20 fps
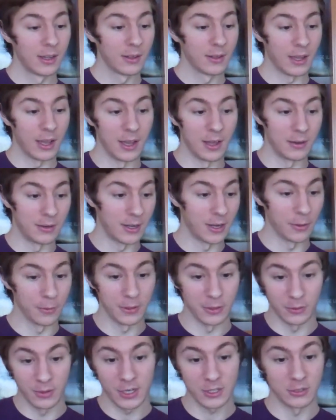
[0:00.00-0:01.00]
And now
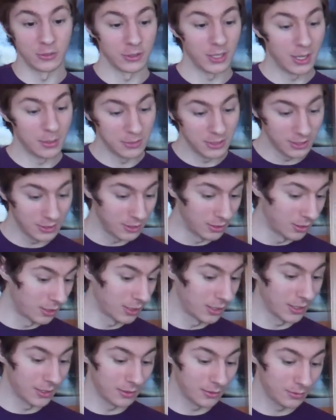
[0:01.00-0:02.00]
that Irrational Games is
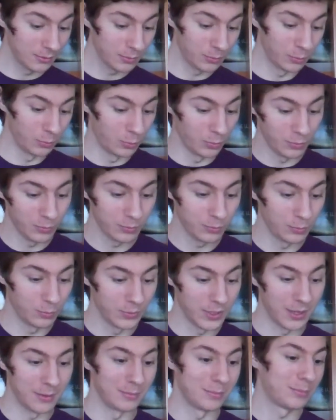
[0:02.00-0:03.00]
gone,
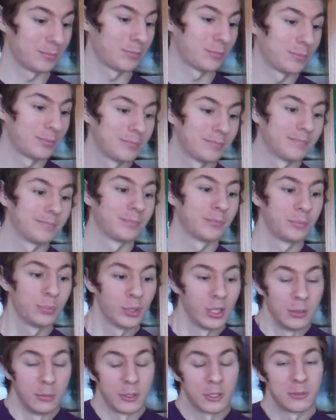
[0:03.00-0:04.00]
that
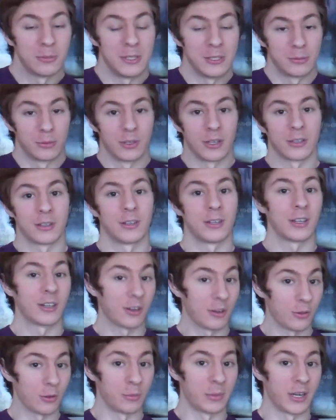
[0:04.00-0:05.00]
pretty much means we're not going to get
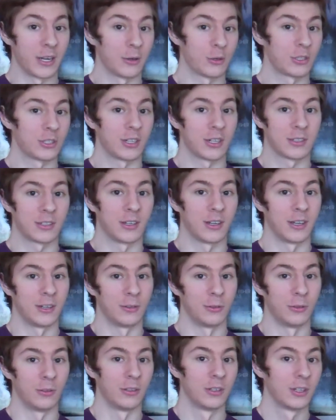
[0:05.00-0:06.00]
another BioShock
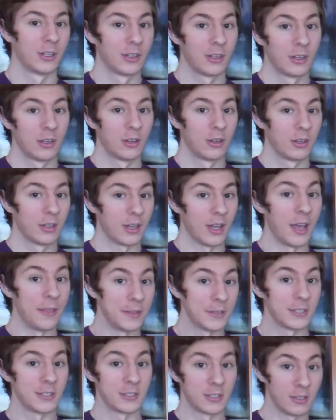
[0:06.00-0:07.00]
title. And
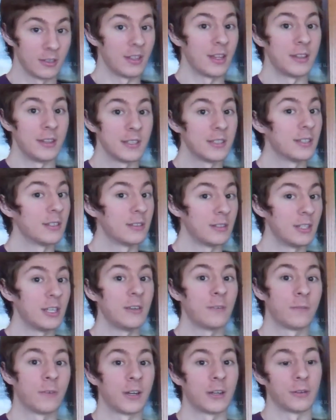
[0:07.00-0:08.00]
this is the
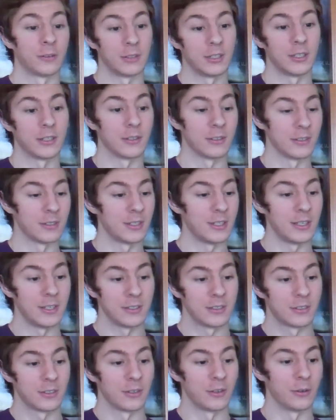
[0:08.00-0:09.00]
final DLC,
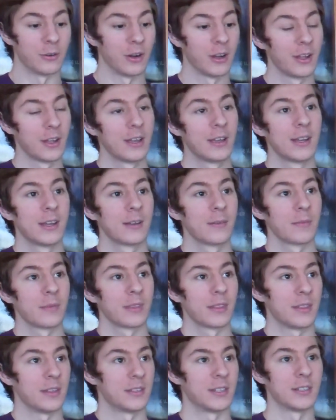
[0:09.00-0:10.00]
so
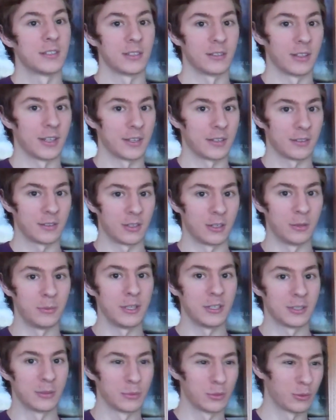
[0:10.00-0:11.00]
this isn't like going to be
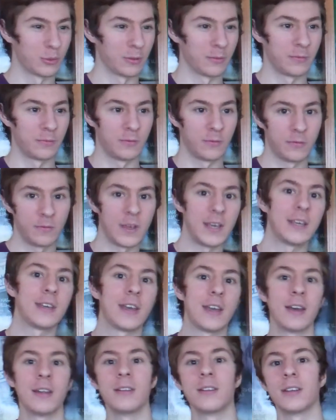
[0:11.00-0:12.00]
some sort of fake
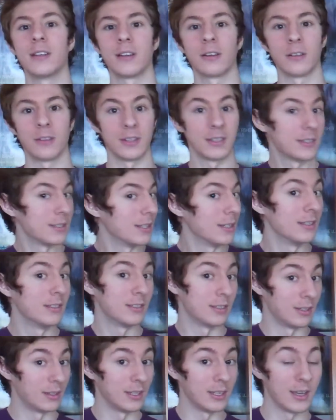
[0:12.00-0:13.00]
ending. This
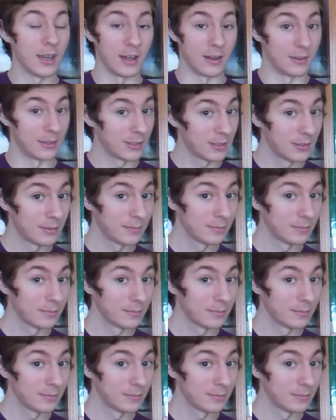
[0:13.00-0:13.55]
is the end.